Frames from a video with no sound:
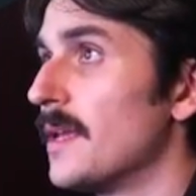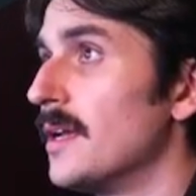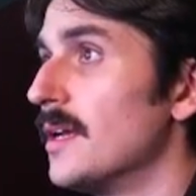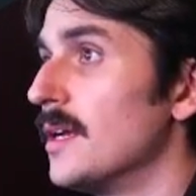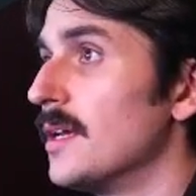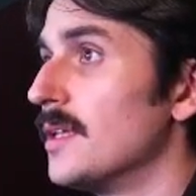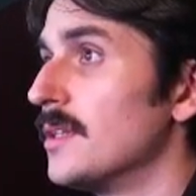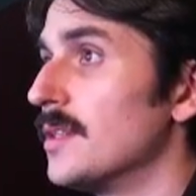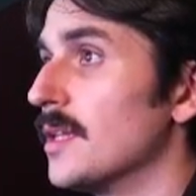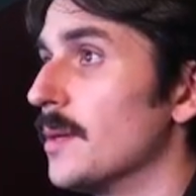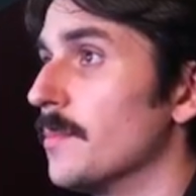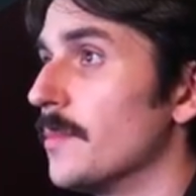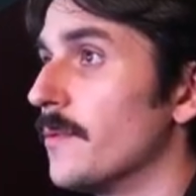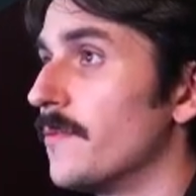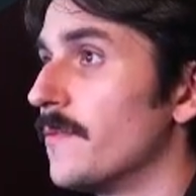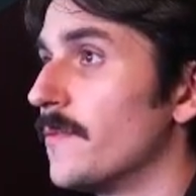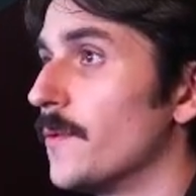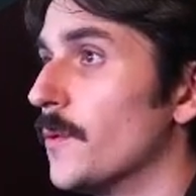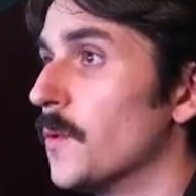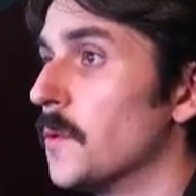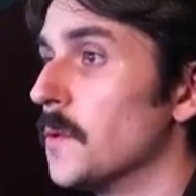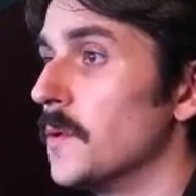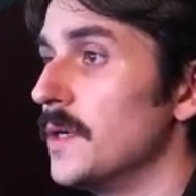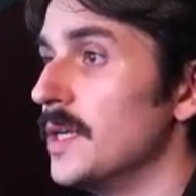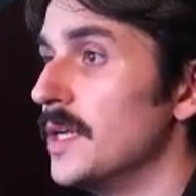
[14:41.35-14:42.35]
Number
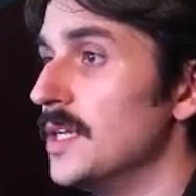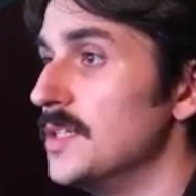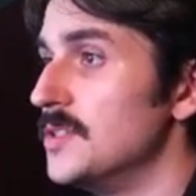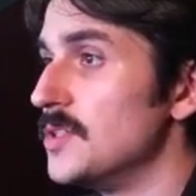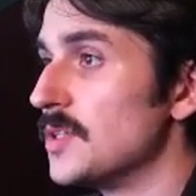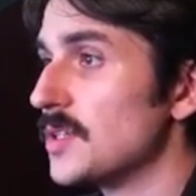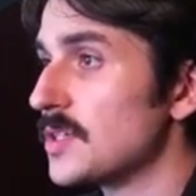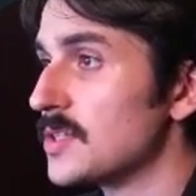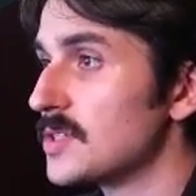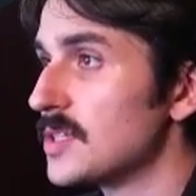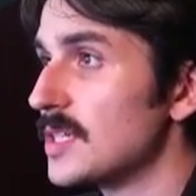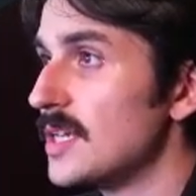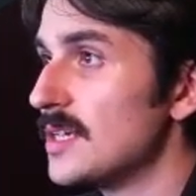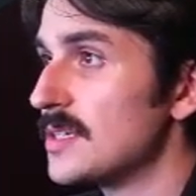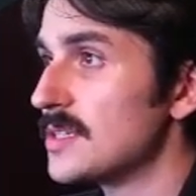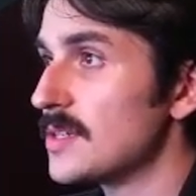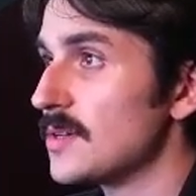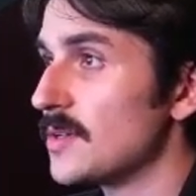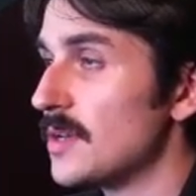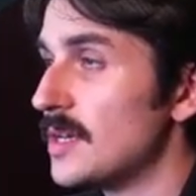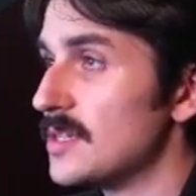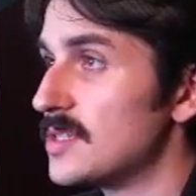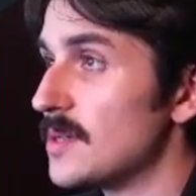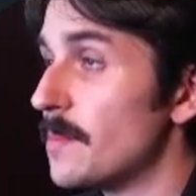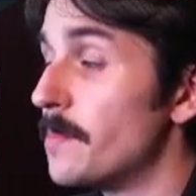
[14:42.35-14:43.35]
4 is, you can see
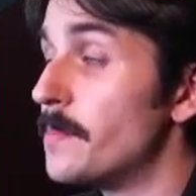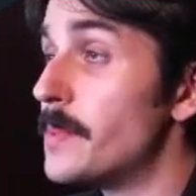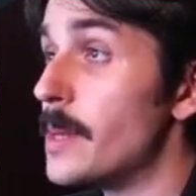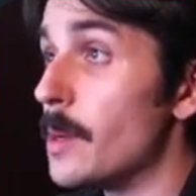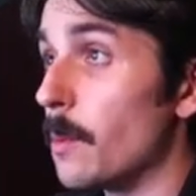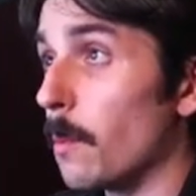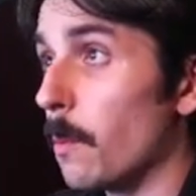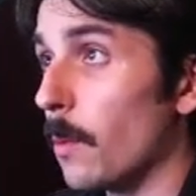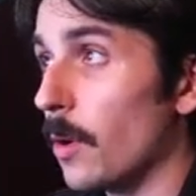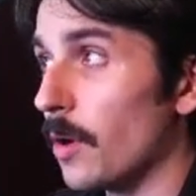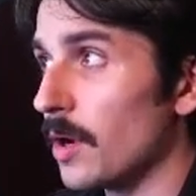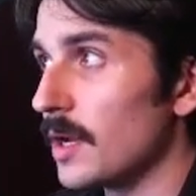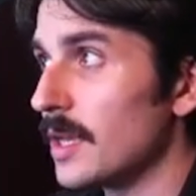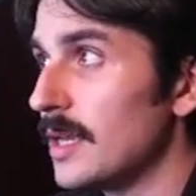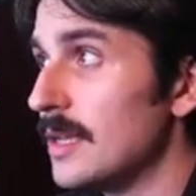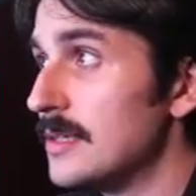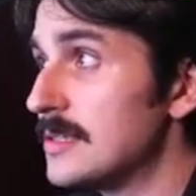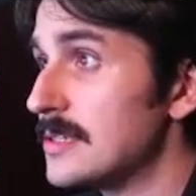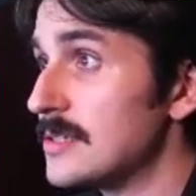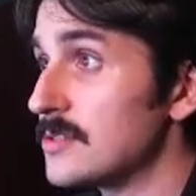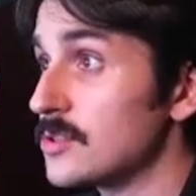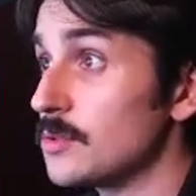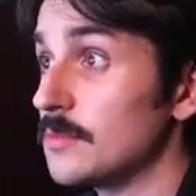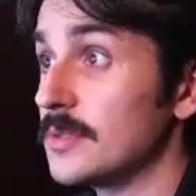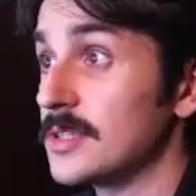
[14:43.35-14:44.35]
it's a bit wonky, so it's
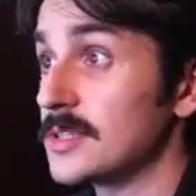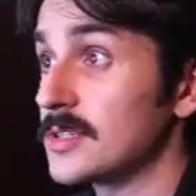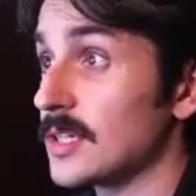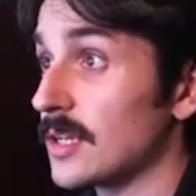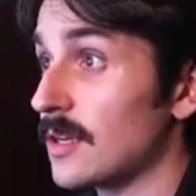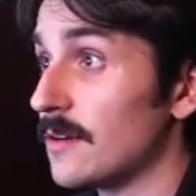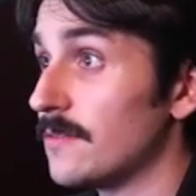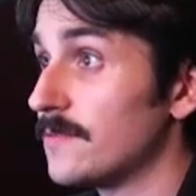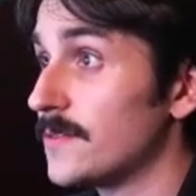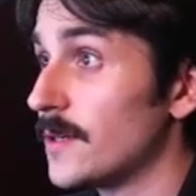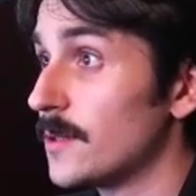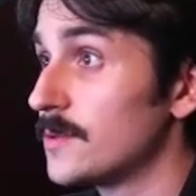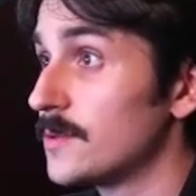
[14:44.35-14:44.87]
almost like a photo